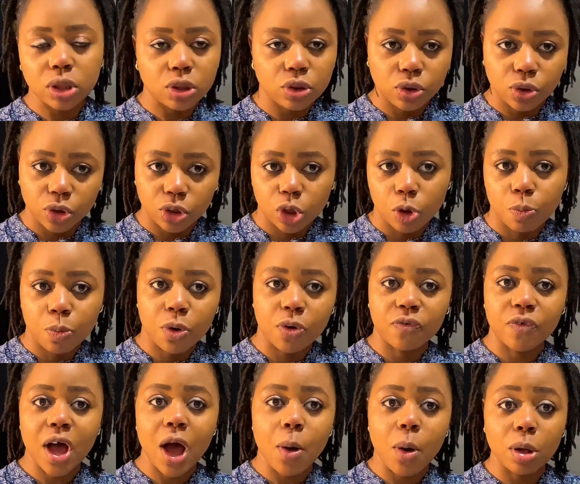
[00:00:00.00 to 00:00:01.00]
those number
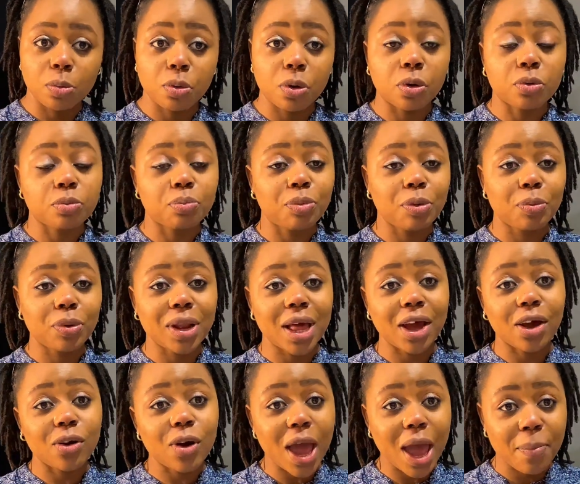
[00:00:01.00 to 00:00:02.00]
of hours. But people
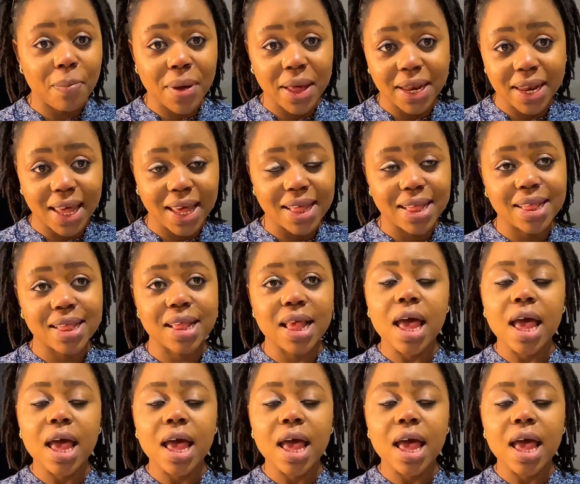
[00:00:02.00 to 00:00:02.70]
like M&S,